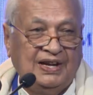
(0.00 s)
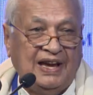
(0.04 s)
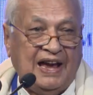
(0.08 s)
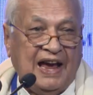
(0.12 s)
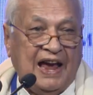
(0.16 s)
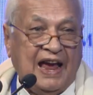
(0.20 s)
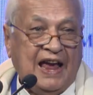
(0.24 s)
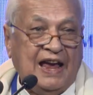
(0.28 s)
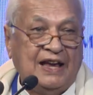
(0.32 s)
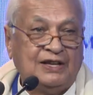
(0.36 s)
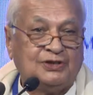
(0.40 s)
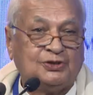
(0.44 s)

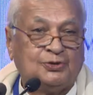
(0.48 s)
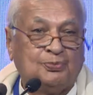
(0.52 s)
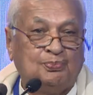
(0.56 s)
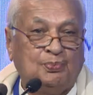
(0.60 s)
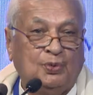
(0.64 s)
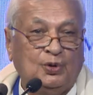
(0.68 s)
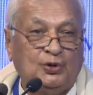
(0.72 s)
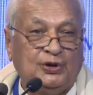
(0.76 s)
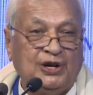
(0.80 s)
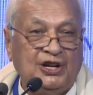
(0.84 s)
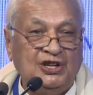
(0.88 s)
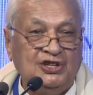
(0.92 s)
as
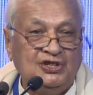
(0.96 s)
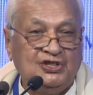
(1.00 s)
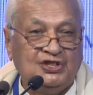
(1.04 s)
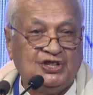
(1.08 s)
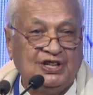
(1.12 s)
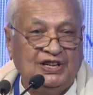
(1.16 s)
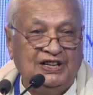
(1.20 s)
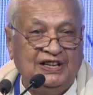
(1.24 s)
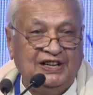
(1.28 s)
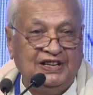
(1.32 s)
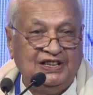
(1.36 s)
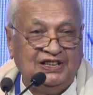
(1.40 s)

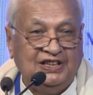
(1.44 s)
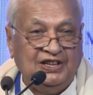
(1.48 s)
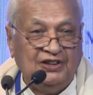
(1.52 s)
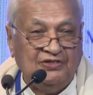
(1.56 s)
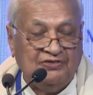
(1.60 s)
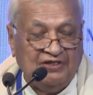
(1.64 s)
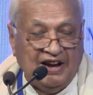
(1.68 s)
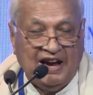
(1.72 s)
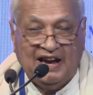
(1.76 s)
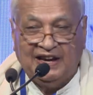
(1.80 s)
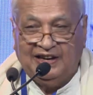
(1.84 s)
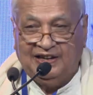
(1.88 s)
potentially
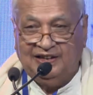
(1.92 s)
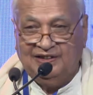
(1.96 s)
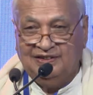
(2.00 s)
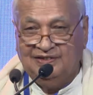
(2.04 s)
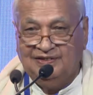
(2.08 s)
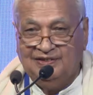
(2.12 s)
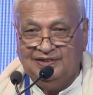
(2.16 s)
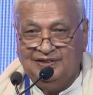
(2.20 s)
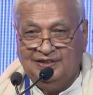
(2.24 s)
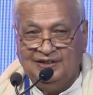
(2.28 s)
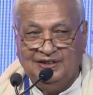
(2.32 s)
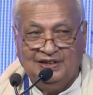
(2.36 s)
divine.
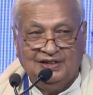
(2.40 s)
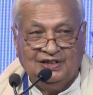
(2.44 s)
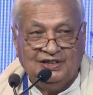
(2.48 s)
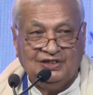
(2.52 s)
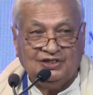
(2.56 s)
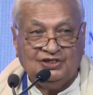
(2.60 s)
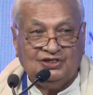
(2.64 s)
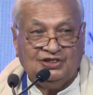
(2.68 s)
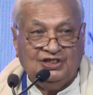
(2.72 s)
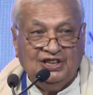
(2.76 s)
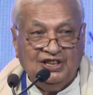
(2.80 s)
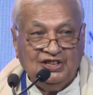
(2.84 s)

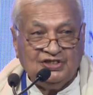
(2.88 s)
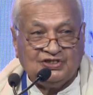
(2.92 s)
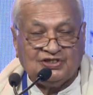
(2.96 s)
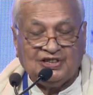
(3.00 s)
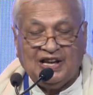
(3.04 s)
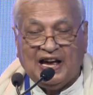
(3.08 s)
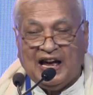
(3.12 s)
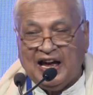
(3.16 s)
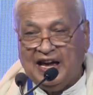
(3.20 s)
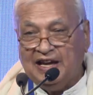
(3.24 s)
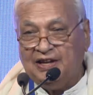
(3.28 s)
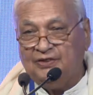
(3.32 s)
This
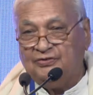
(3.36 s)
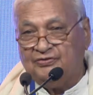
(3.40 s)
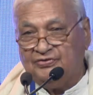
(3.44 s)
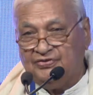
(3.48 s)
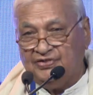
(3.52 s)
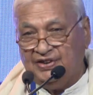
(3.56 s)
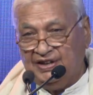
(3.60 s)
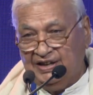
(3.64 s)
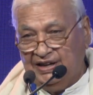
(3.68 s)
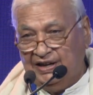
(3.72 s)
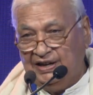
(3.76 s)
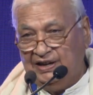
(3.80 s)
I
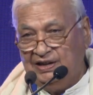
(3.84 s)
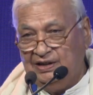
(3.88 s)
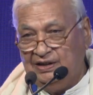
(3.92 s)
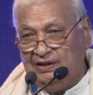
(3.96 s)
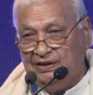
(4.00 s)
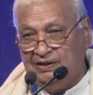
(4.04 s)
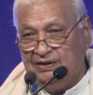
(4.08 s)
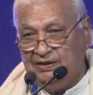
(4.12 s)
feel,